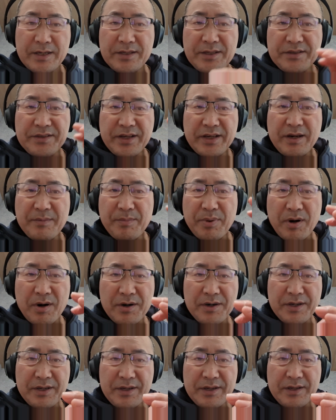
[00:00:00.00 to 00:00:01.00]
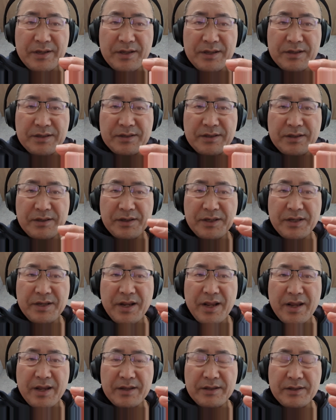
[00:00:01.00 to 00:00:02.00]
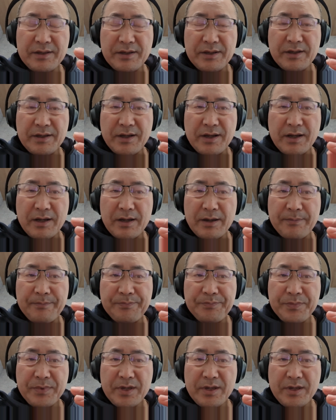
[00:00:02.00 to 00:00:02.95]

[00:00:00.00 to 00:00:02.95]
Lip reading: The second part is looking at the